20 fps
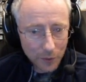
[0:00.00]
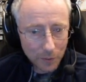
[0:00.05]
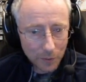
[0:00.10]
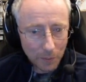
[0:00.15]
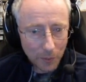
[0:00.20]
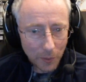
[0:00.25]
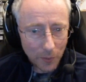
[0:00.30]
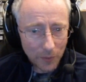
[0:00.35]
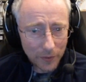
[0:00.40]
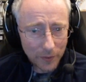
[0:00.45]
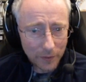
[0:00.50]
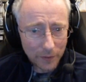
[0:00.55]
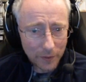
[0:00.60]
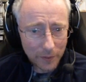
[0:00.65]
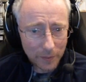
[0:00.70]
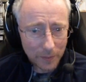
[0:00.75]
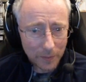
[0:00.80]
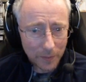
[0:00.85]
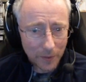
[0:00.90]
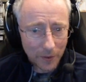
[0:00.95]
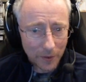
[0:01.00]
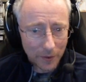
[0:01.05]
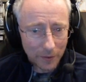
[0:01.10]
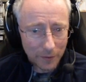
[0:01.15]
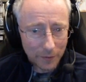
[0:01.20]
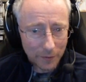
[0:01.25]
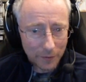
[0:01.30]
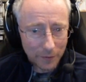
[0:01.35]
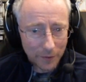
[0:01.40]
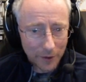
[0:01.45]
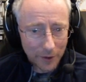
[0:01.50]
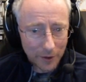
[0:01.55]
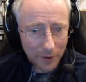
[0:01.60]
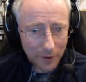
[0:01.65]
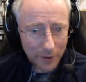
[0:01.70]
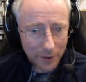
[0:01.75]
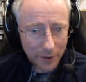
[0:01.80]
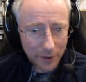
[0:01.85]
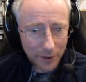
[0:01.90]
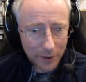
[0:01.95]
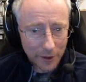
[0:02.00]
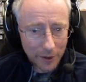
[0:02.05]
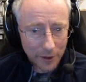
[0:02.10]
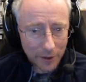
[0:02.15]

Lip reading: Both of them are fairly